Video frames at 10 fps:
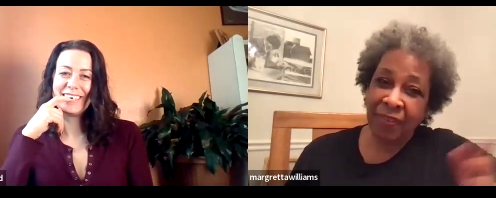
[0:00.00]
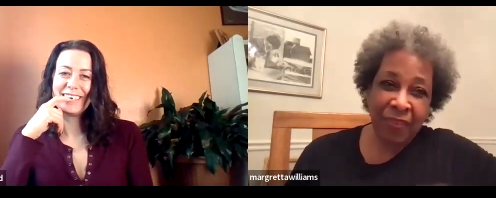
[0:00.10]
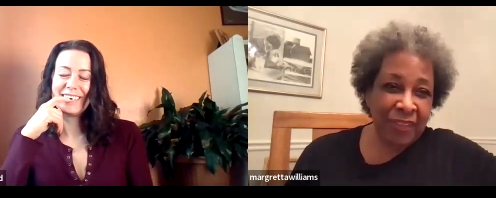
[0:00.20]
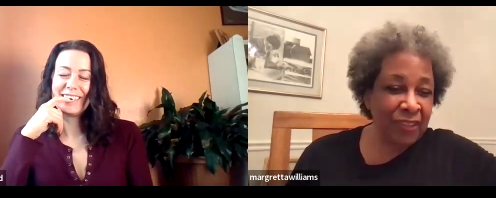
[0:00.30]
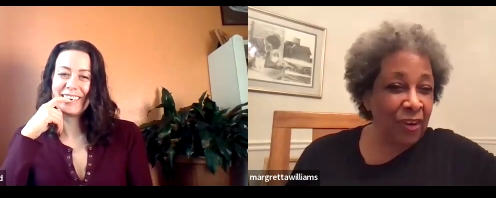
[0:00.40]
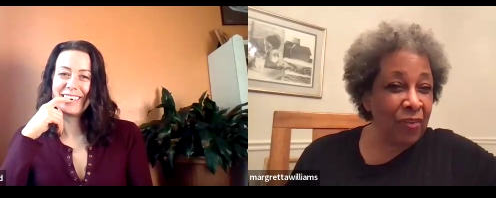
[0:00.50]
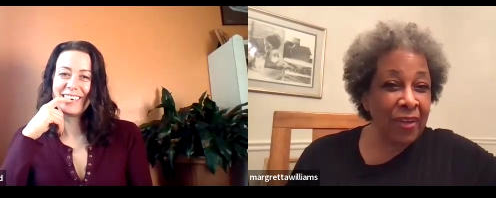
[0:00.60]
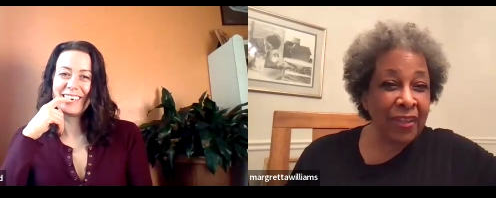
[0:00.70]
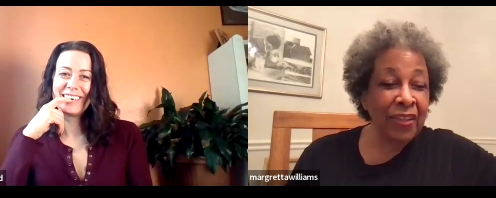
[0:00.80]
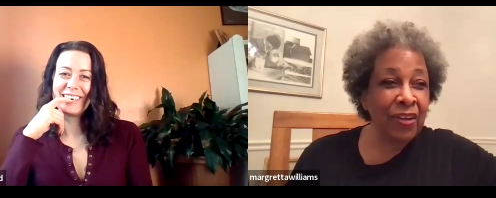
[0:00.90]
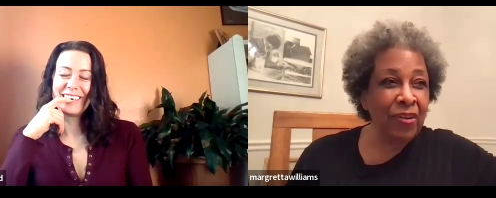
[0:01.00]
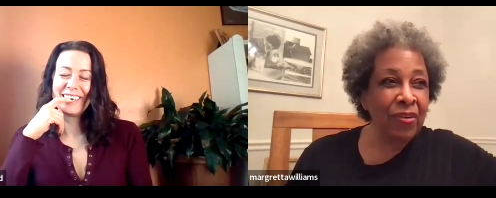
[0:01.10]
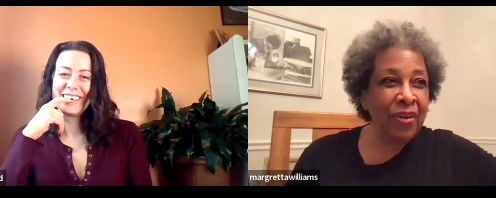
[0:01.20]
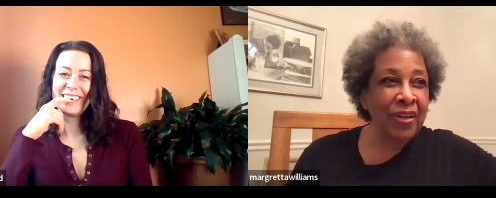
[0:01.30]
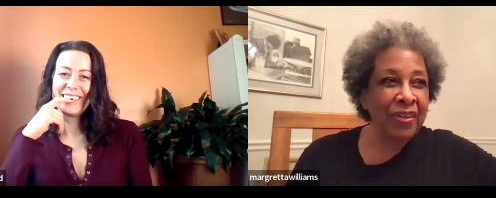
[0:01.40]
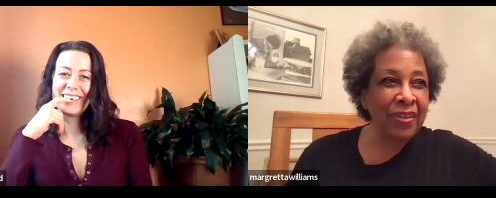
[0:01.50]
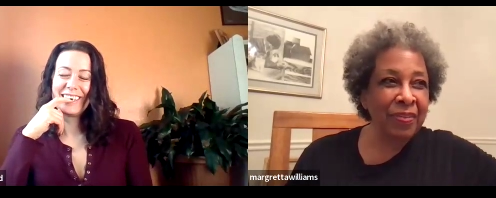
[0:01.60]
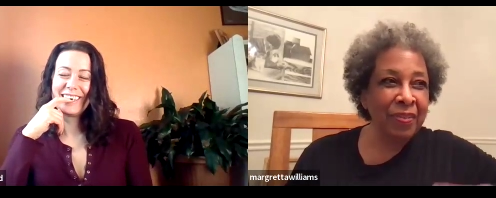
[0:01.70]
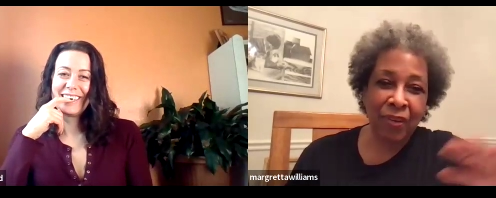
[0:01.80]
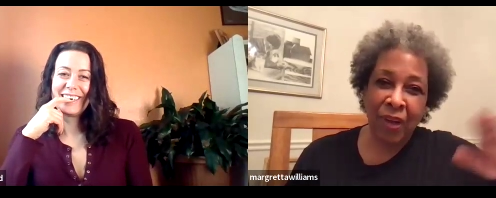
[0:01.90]
Speaker 1: When they start running low, uh, uh,
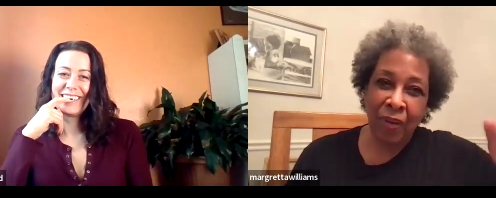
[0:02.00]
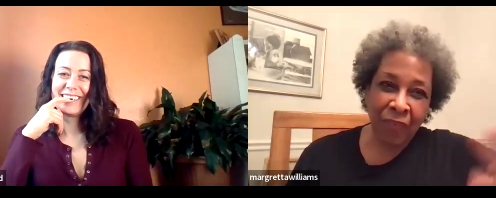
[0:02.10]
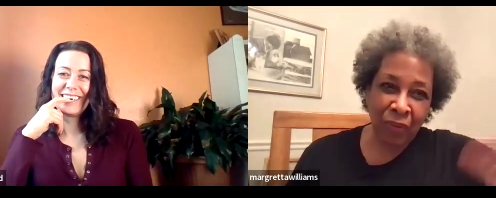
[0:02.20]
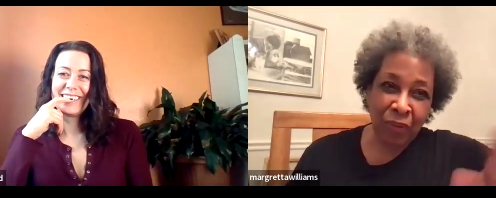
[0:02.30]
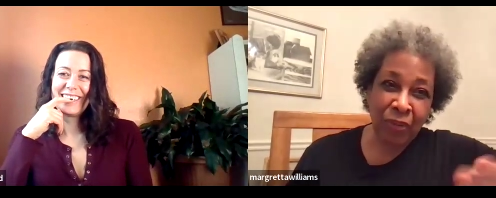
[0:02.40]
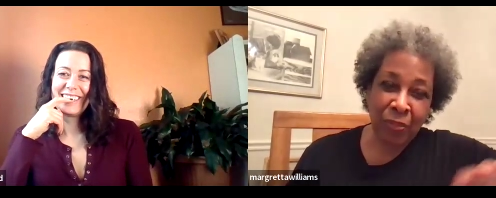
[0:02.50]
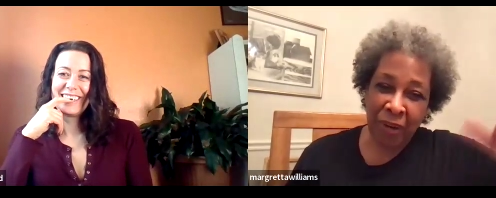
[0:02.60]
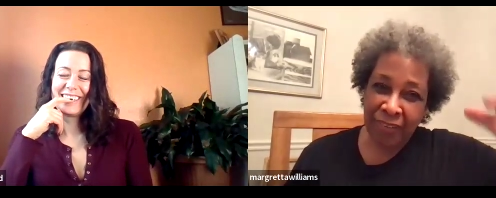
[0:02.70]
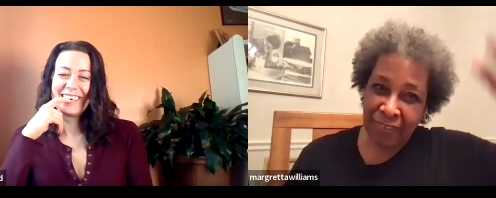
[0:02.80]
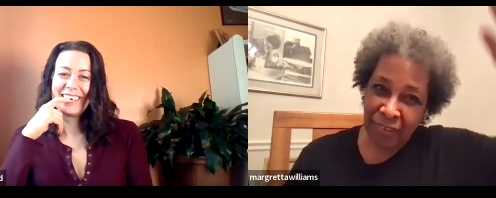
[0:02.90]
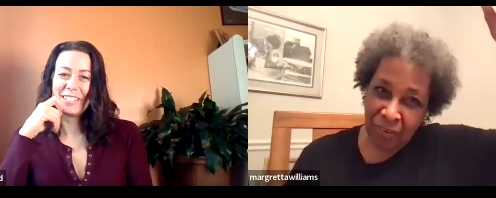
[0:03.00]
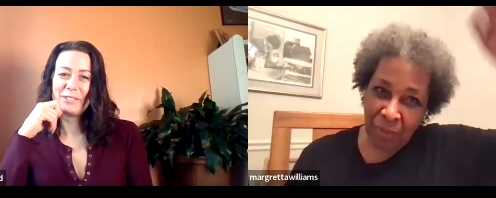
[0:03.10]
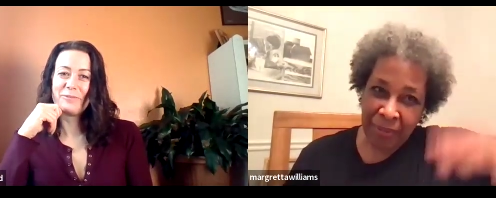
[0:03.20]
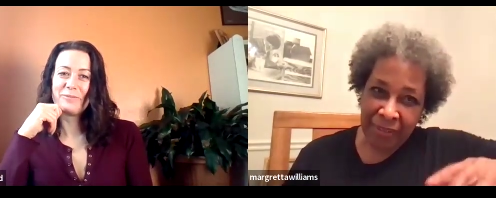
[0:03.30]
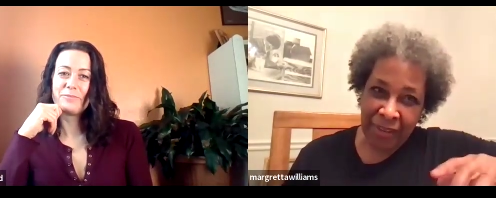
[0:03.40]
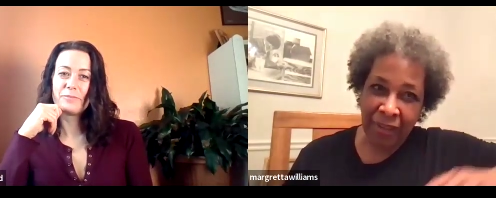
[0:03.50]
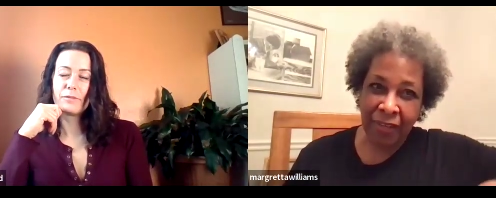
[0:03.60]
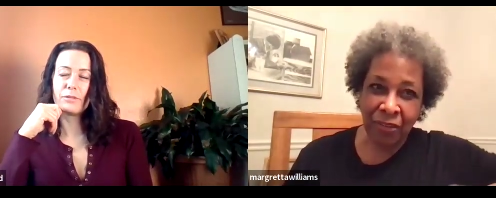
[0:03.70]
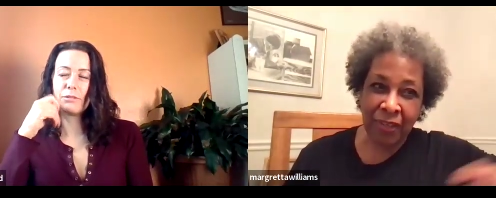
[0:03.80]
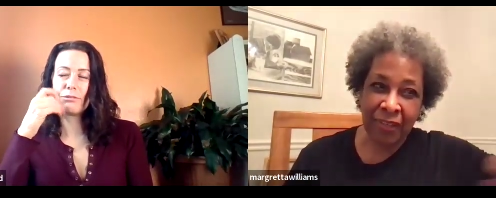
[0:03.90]
you know how grocery prices go up and down. I
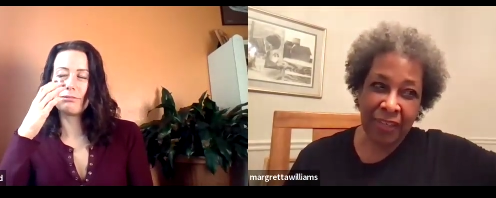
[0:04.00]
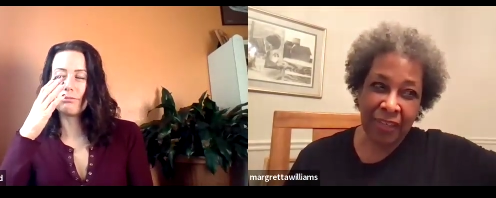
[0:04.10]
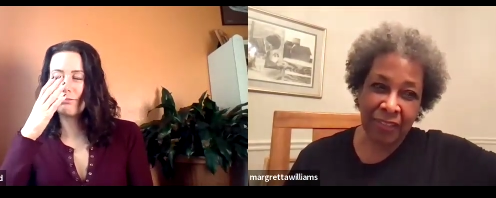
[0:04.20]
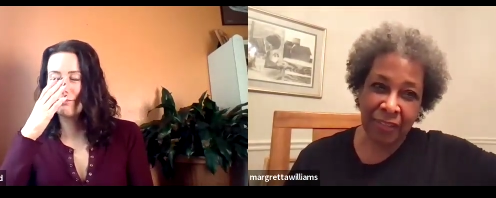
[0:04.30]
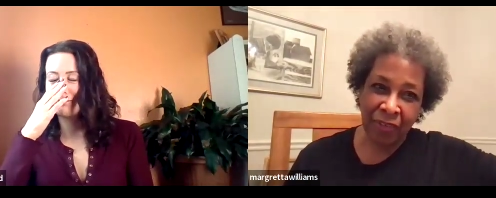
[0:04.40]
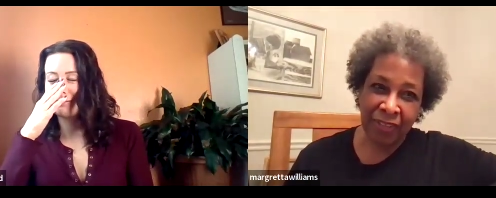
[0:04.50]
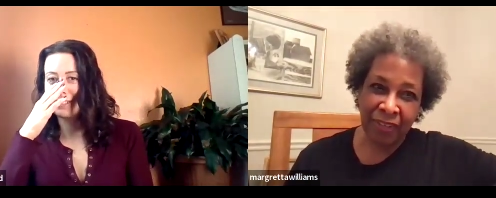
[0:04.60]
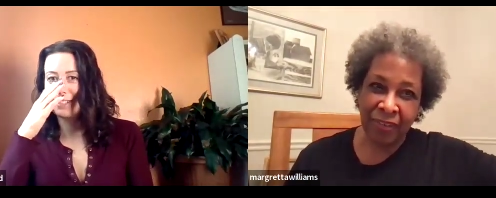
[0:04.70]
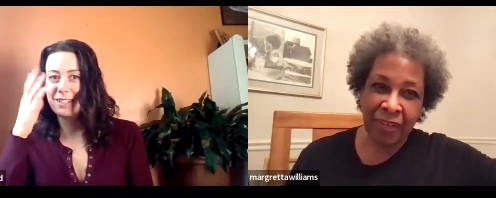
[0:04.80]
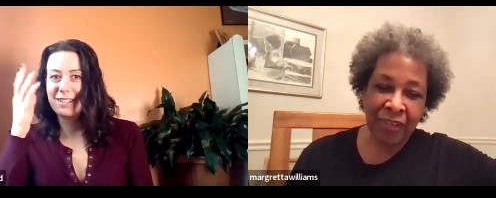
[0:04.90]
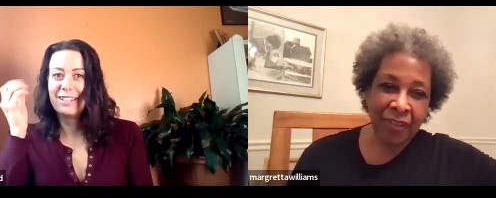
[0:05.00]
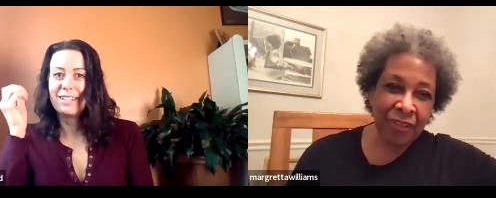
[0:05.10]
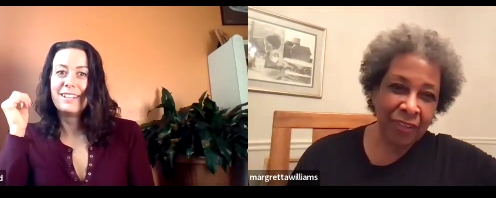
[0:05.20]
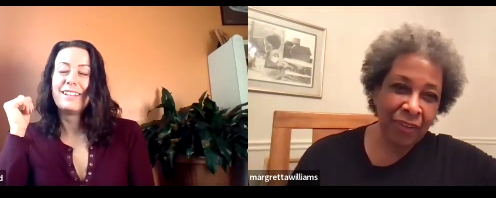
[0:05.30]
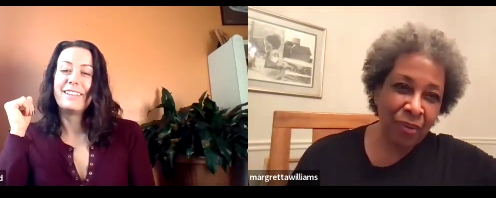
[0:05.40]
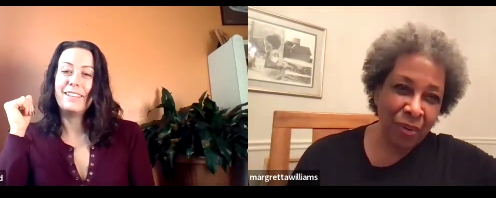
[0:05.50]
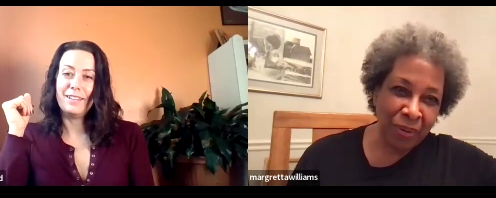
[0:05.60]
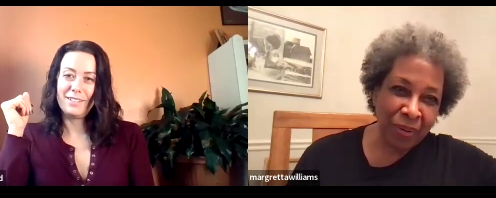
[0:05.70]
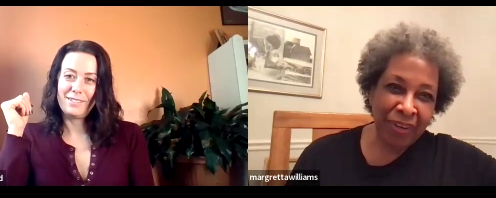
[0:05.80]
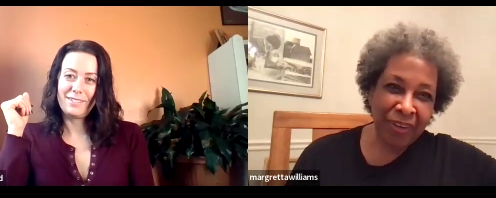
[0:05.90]
Ugh. try to catch them when they're lower,
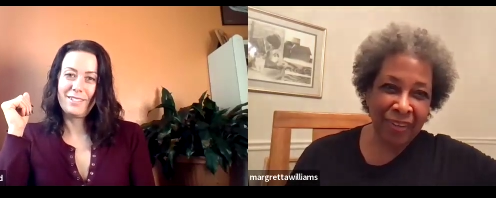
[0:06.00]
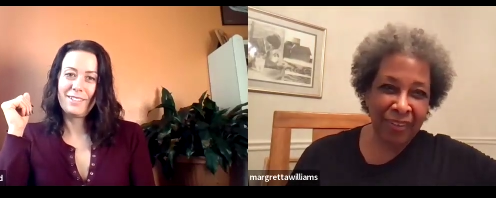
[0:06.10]
yes.